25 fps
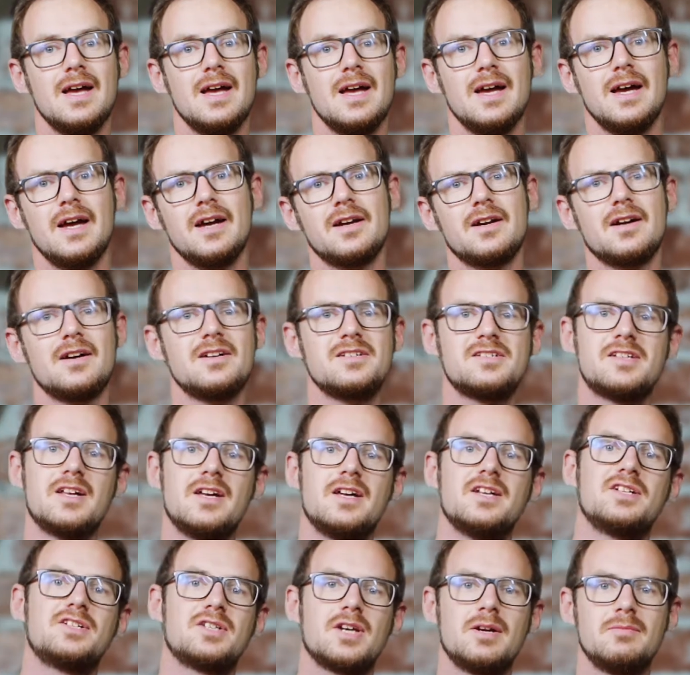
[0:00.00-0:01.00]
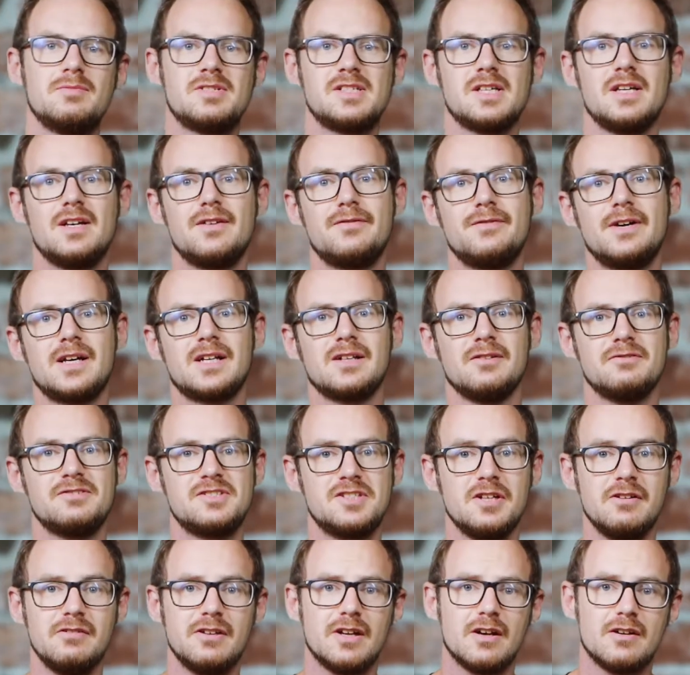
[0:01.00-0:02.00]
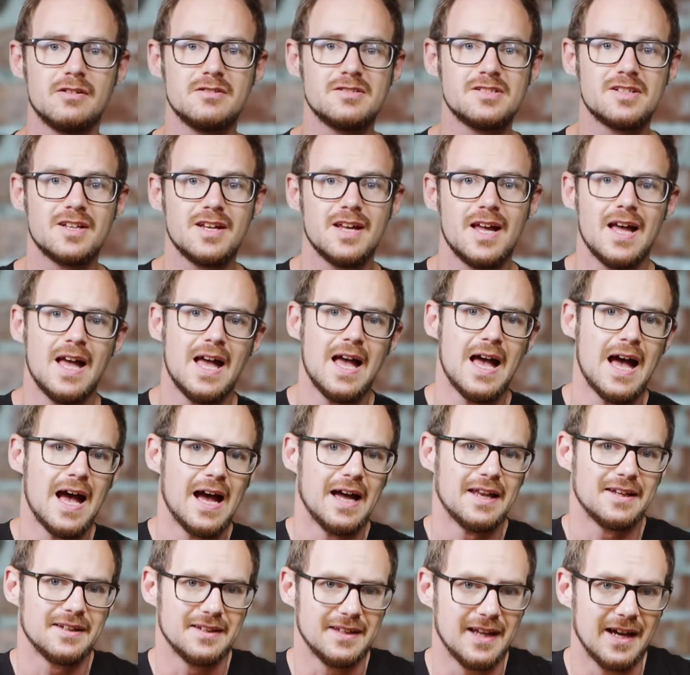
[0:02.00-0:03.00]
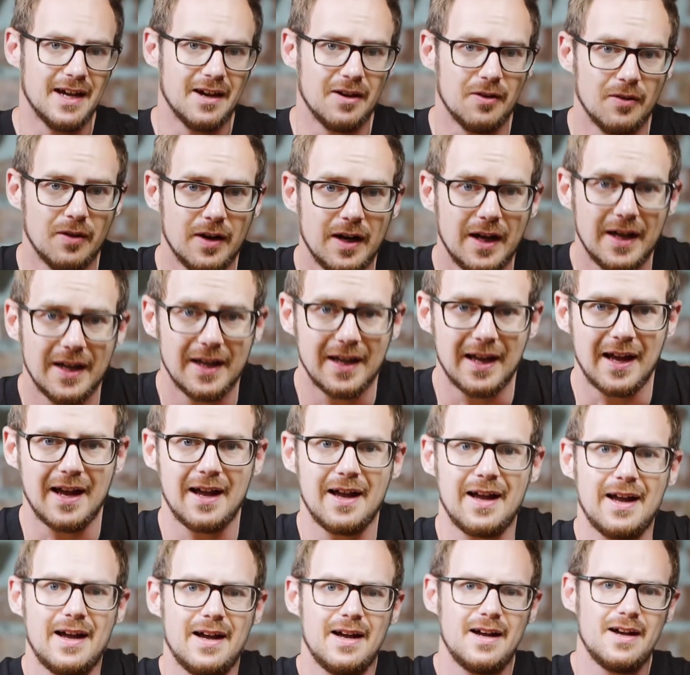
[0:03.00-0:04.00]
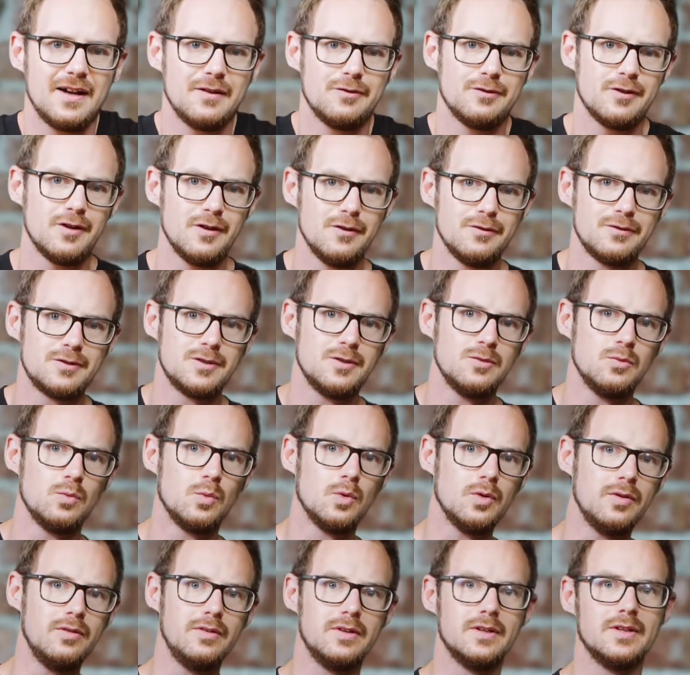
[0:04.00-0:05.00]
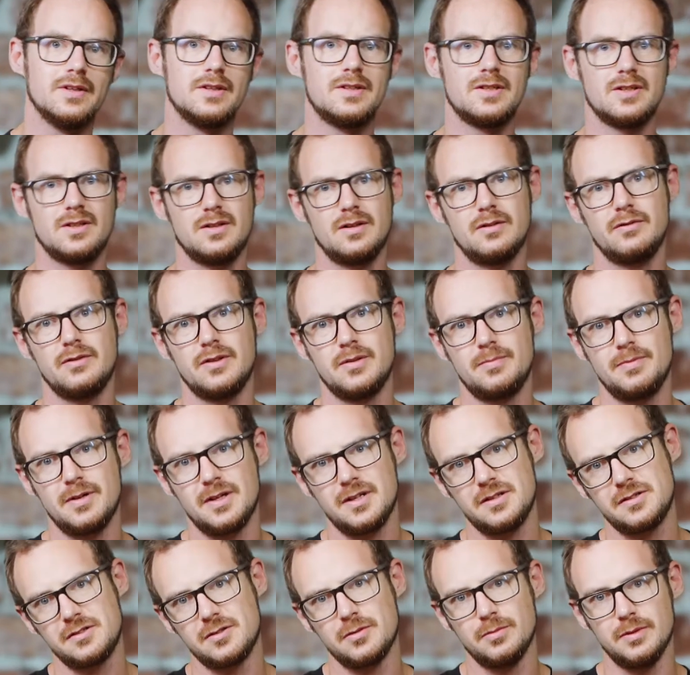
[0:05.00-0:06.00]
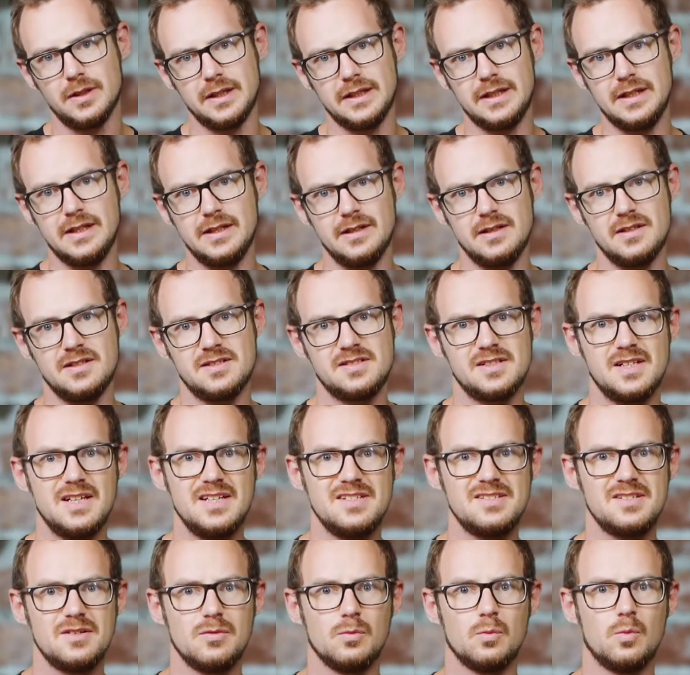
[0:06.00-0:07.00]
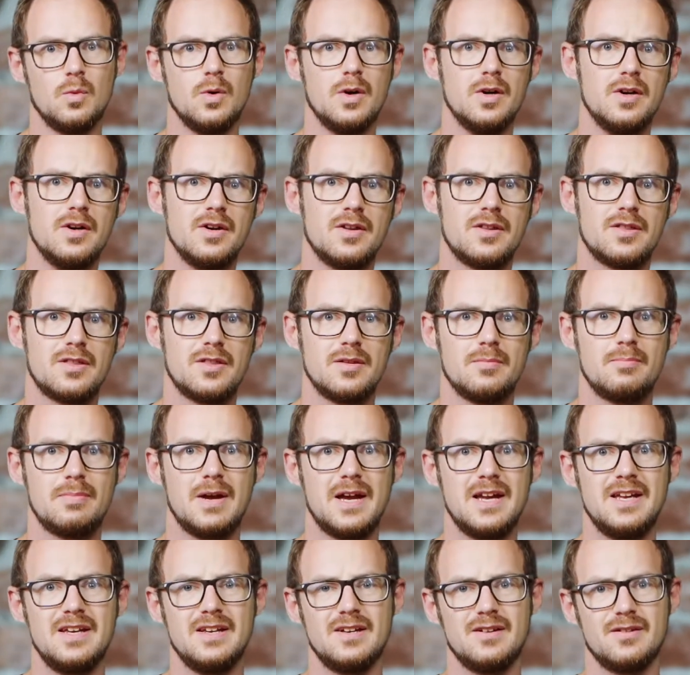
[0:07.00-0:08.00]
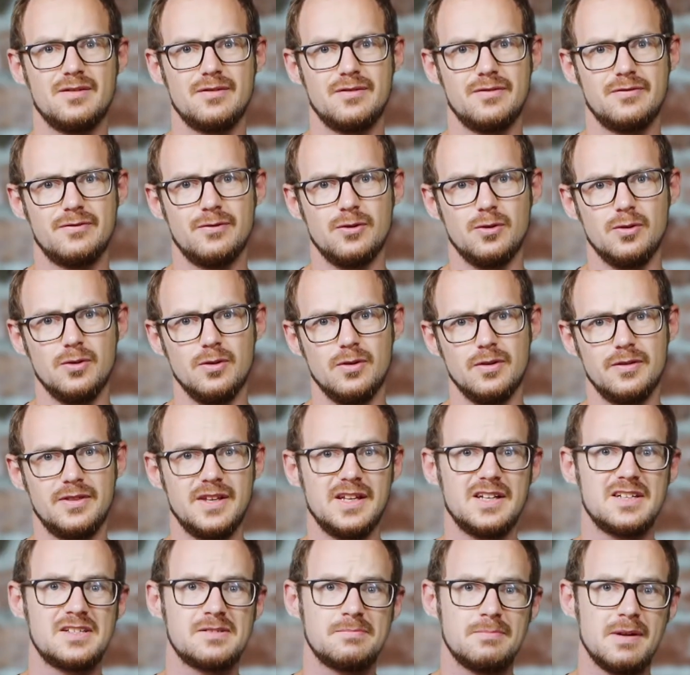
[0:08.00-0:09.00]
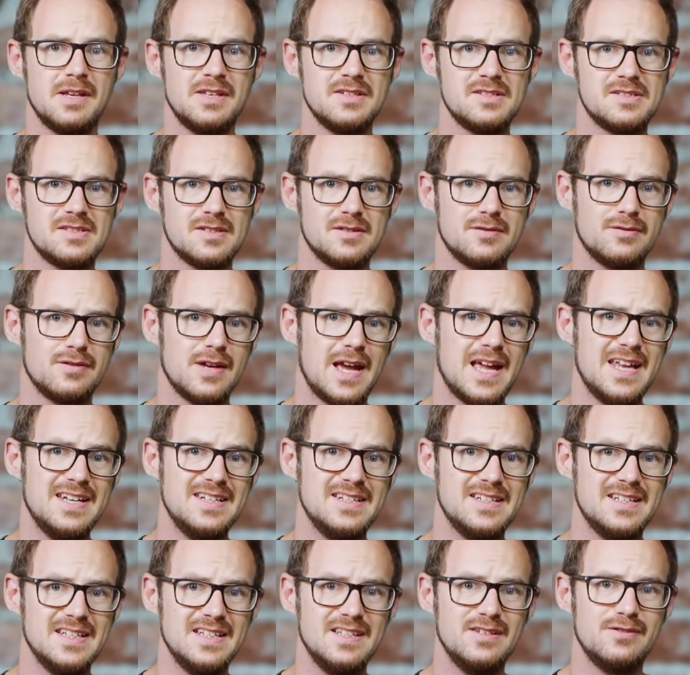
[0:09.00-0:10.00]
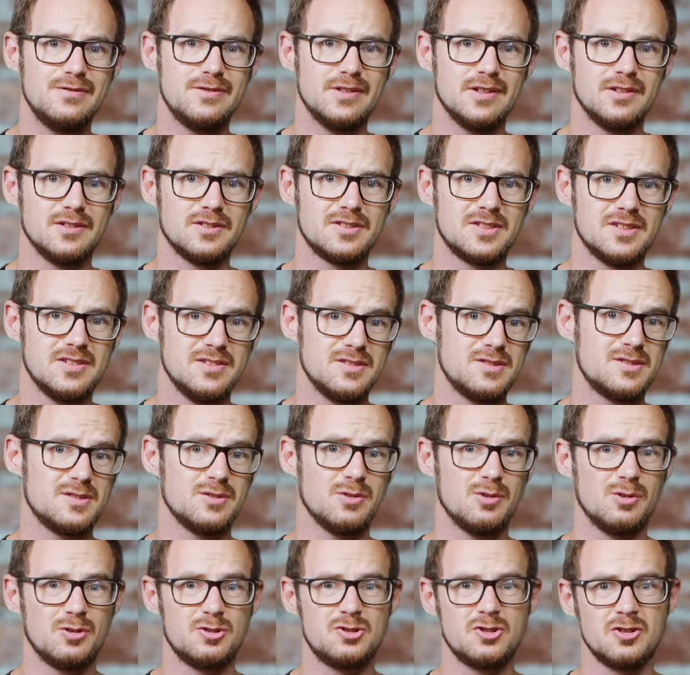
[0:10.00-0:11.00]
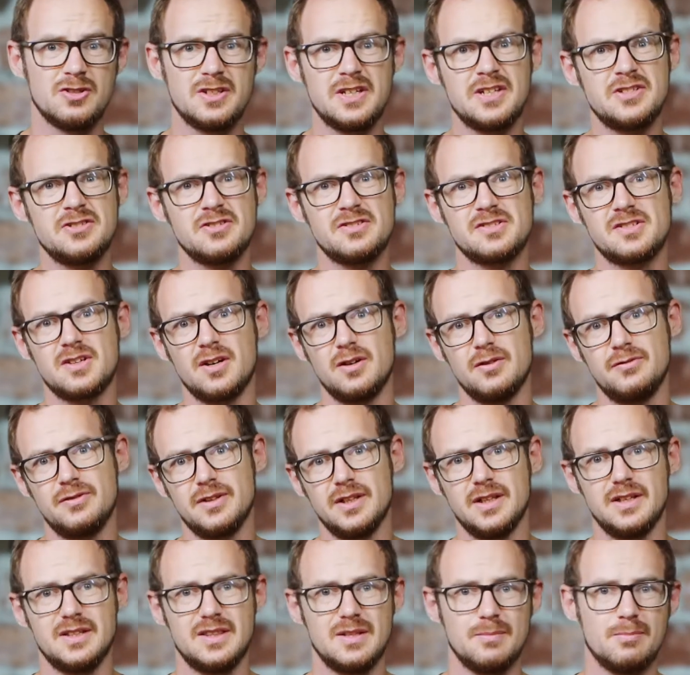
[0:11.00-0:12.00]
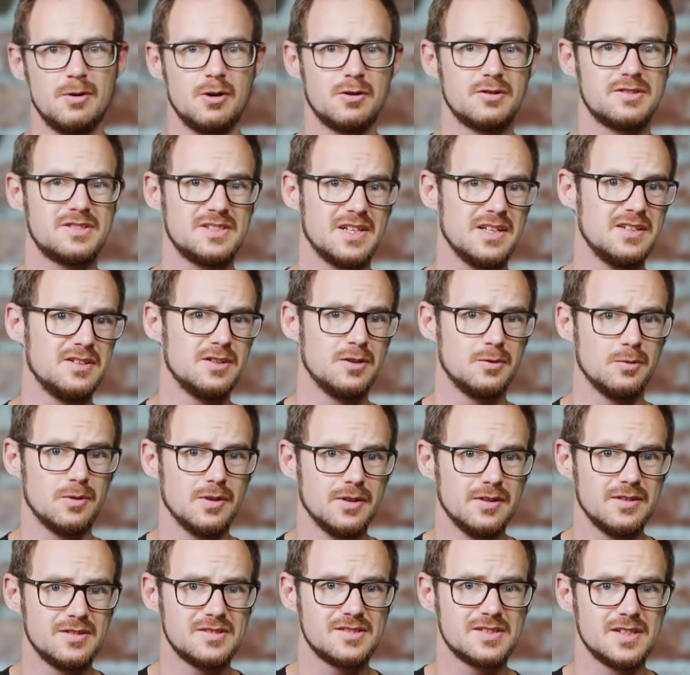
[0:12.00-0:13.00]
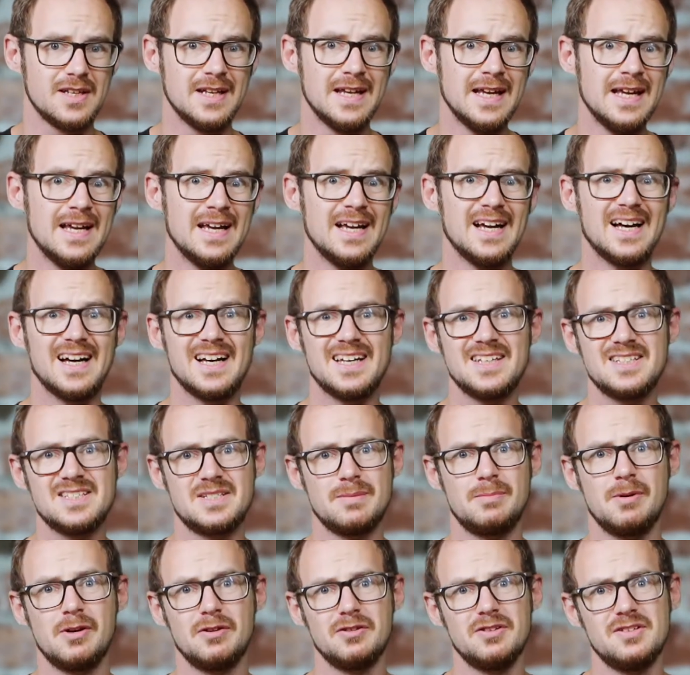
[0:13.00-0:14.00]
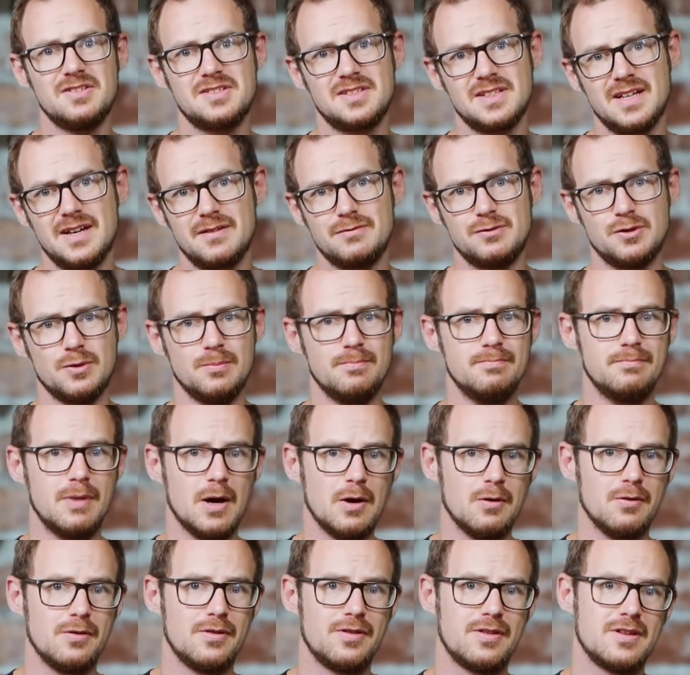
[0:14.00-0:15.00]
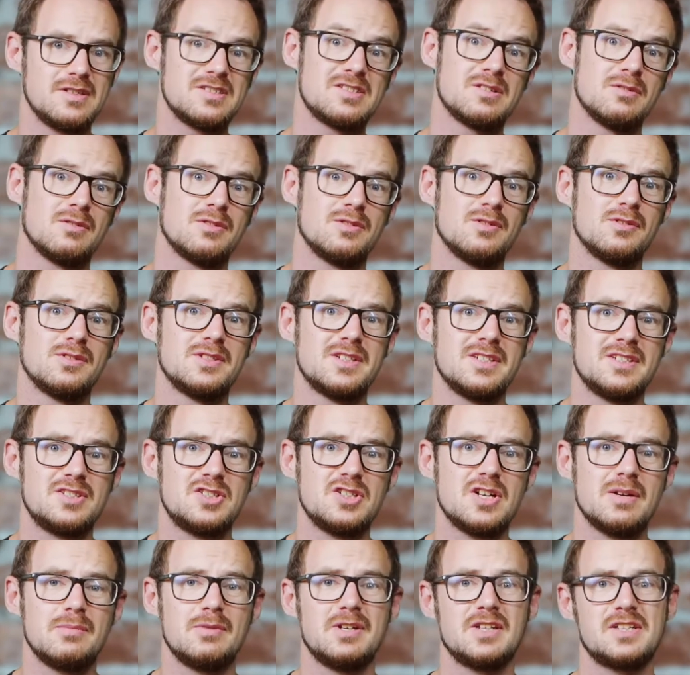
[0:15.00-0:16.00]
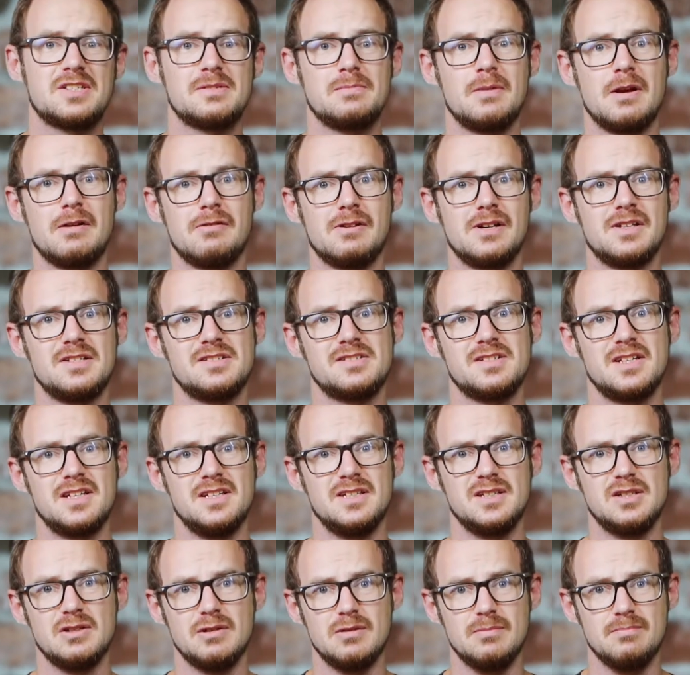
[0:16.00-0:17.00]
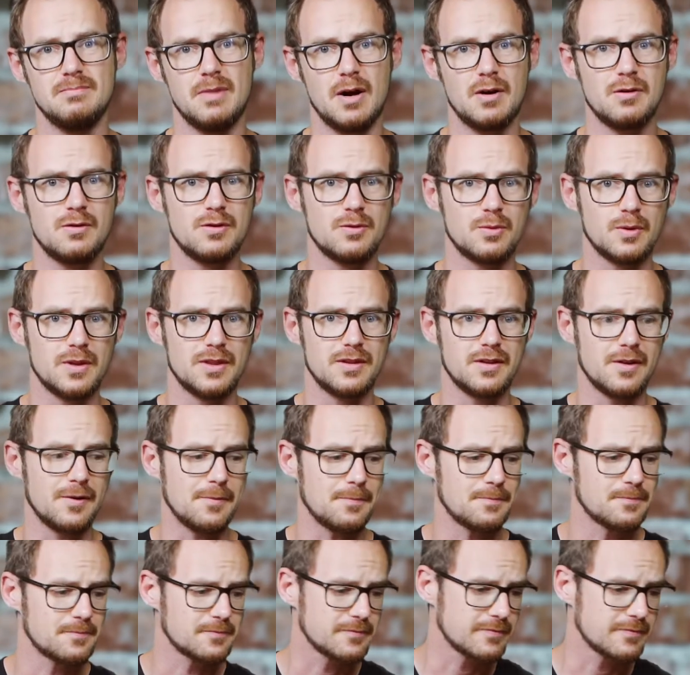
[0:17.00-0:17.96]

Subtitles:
Hey guys, James here, Fairclough Studios. Now, I've often wondered over the past couple of years, is it worth paying for the expensive ND filters, or should you just go for like the bog standard ones? And to be honest, I've done both, so I thought I'd share my experience in doing both with you.